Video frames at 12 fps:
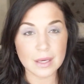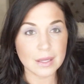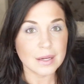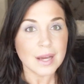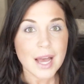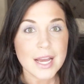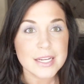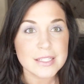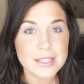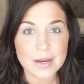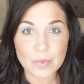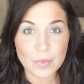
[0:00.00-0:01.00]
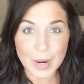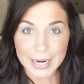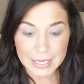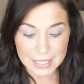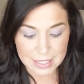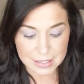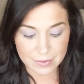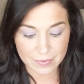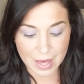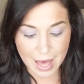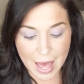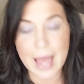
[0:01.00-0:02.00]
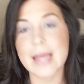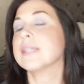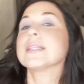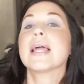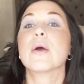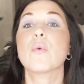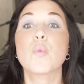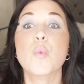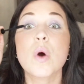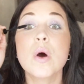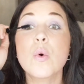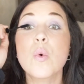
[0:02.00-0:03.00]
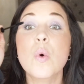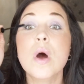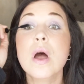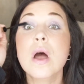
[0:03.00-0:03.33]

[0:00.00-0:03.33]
Guys, that whiteness of the eye is like, whoa.